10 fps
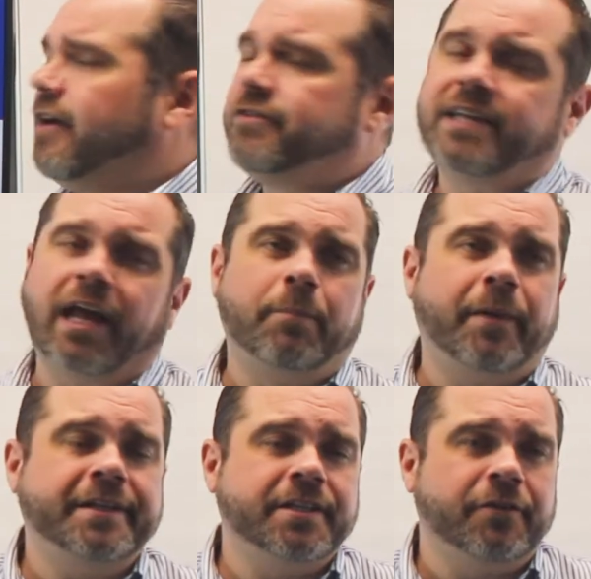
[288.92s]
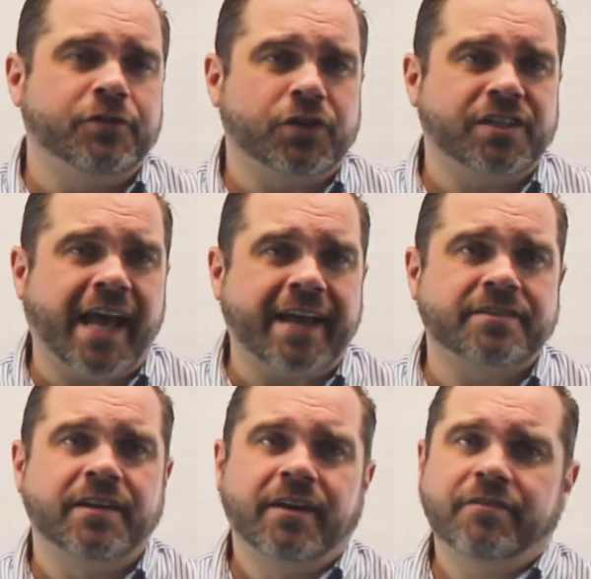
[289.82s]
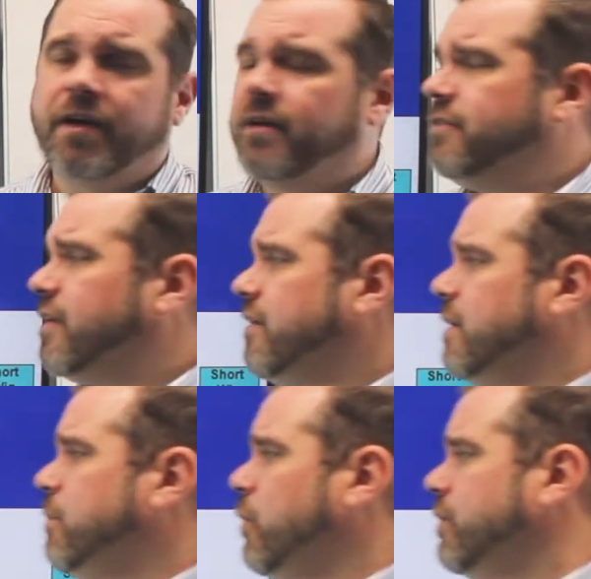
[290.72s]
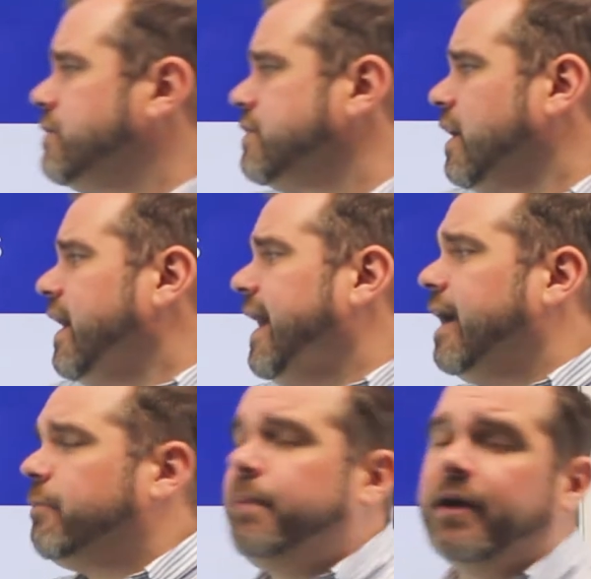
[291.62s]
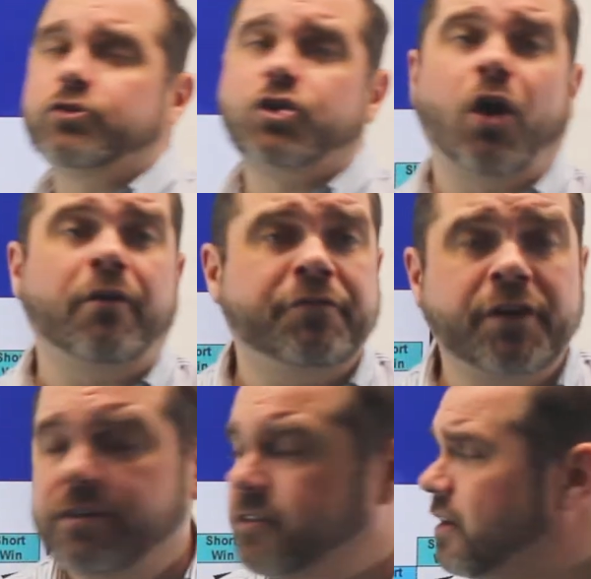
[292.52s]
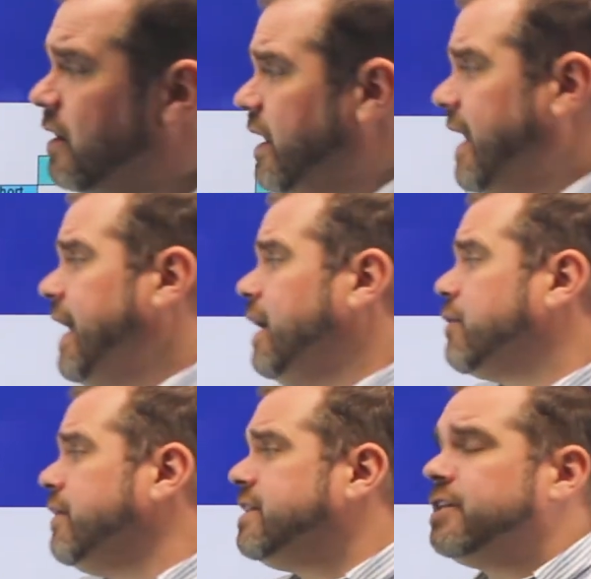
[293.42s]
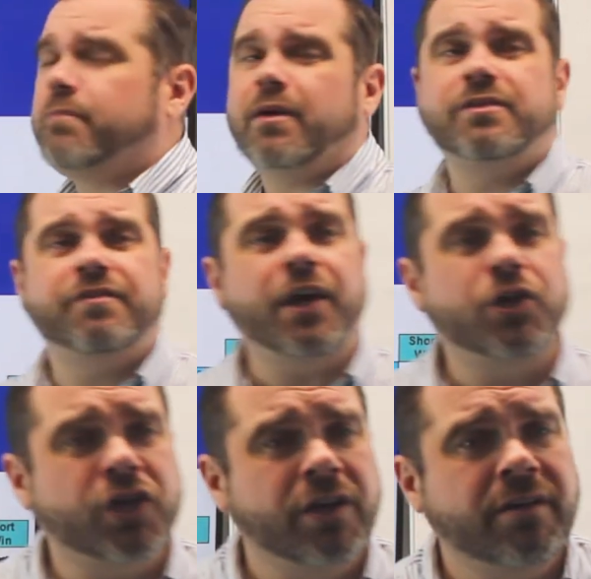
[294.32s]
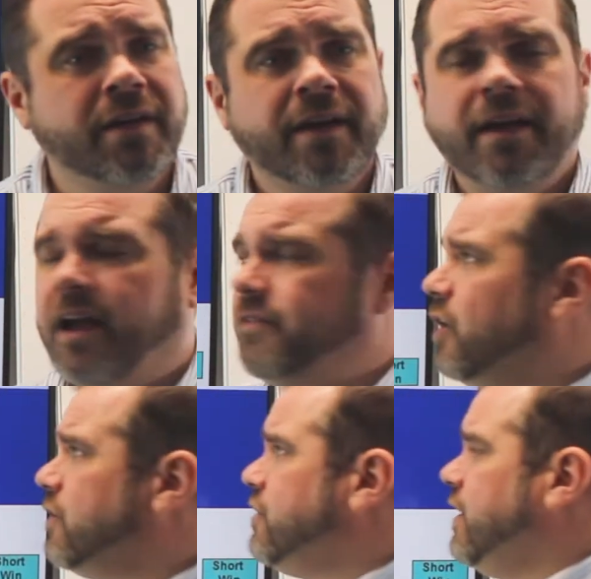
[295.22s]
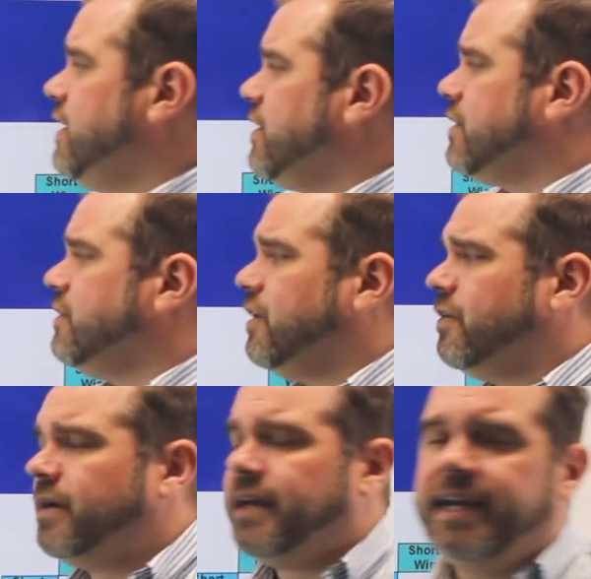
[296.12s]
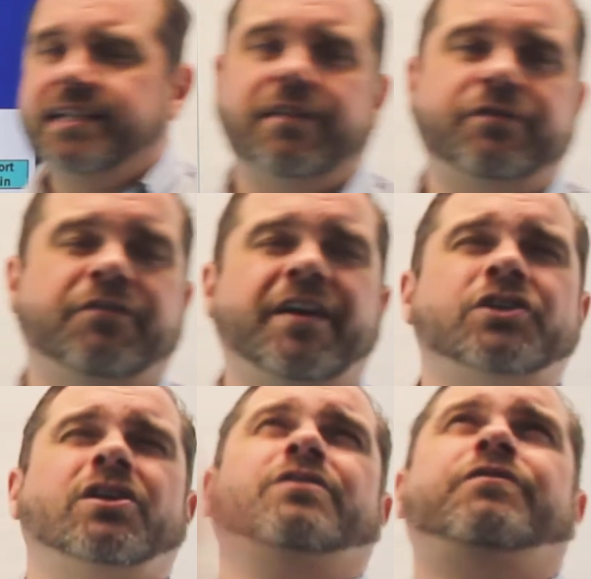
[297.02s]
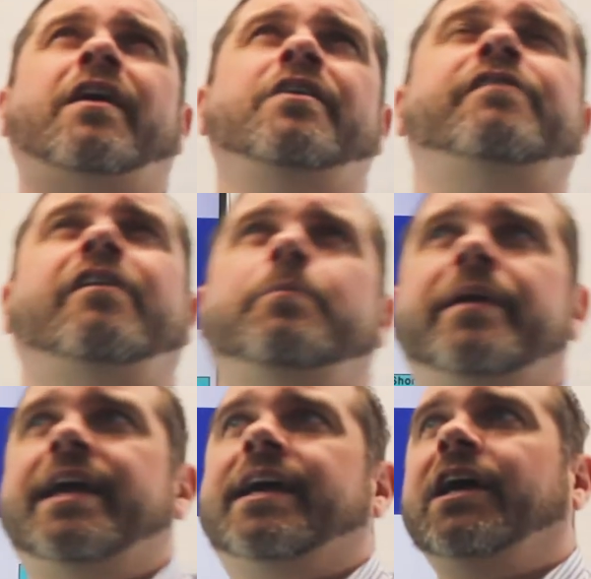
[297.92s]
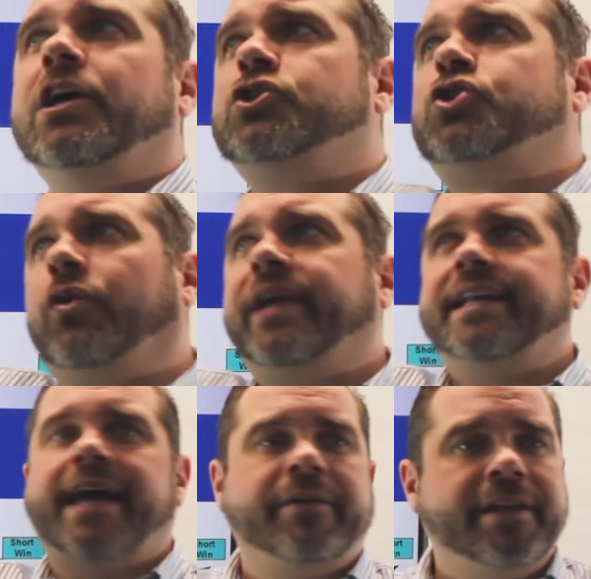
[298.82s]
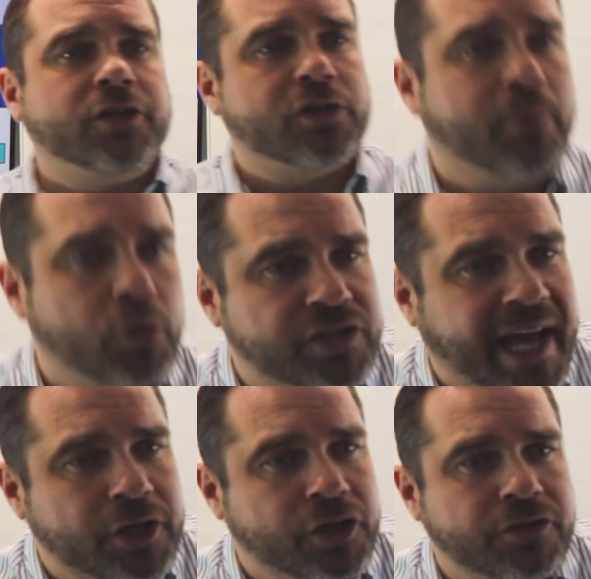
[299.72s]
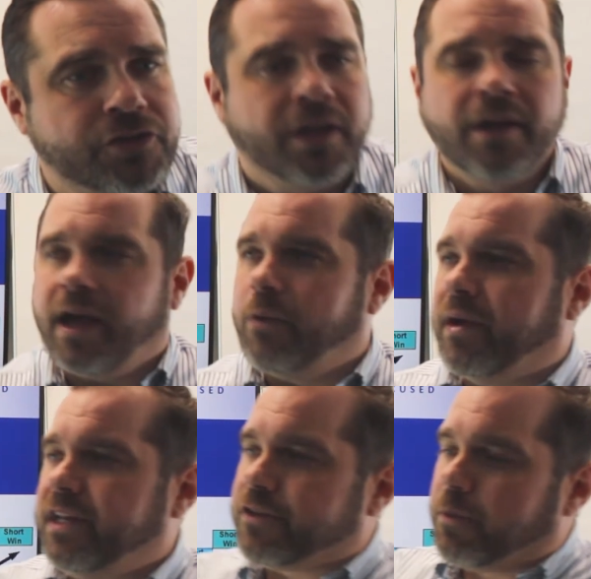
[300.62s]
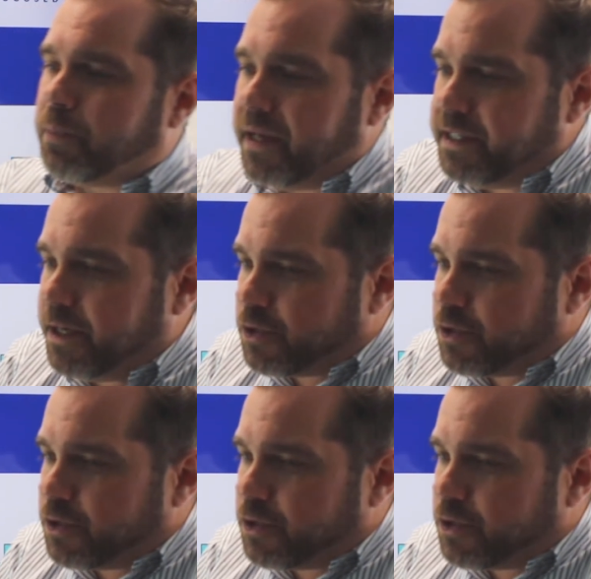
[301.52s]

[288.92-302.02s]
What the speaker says: of celebrating of success very, very important. It builds confidence, it increases motivation, and the other thing you can do is if the vision is very, very big, chunk it down into small sections, and when you've completed a